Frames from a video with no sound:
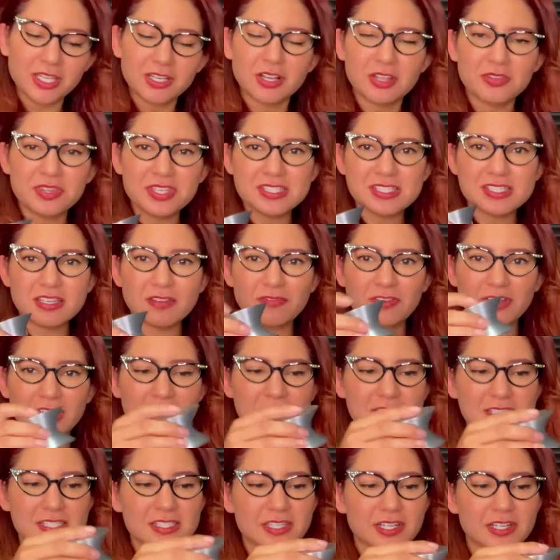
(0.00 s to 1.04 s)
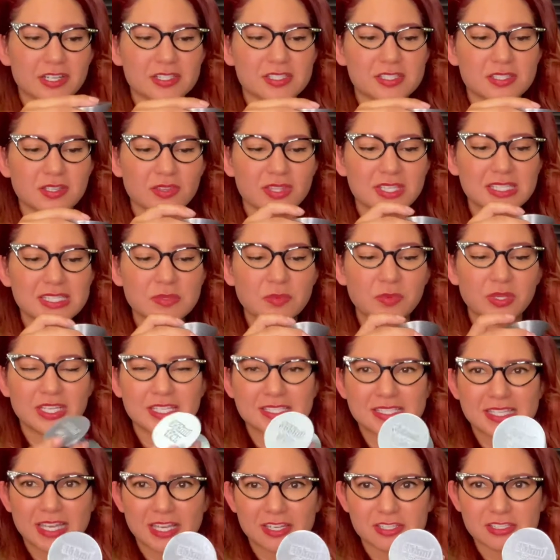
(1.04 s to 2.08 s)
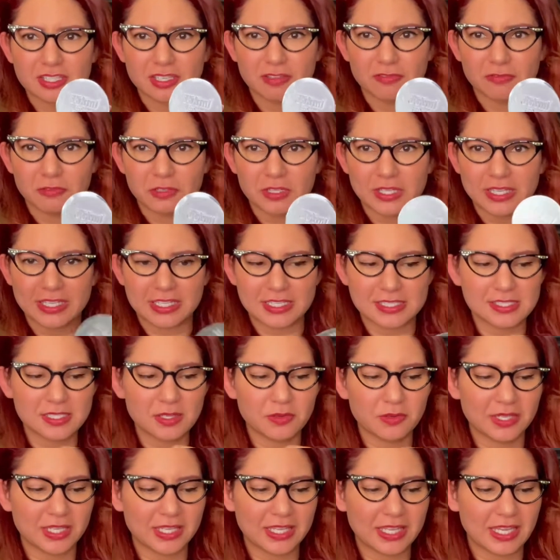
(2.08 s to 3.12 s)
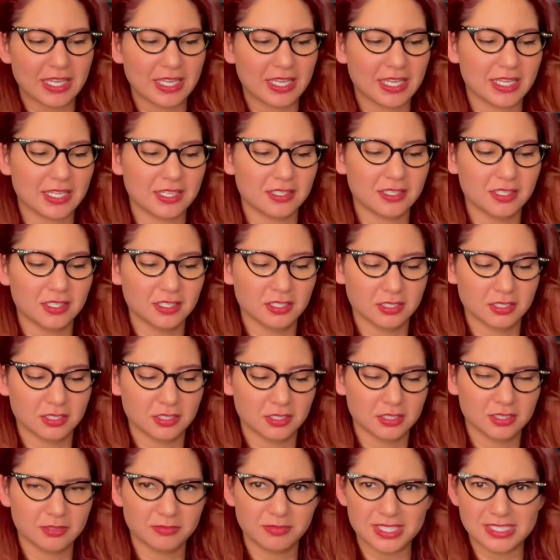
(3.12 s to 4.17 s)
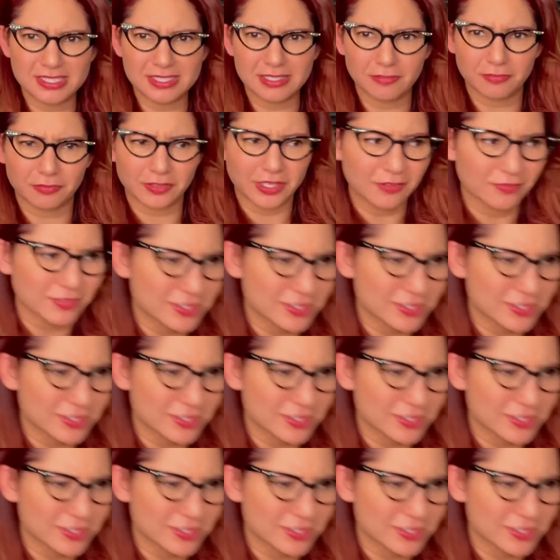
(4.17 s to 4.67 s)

all these different inserts. So this one is actually for like a soda can. Let me see if we have a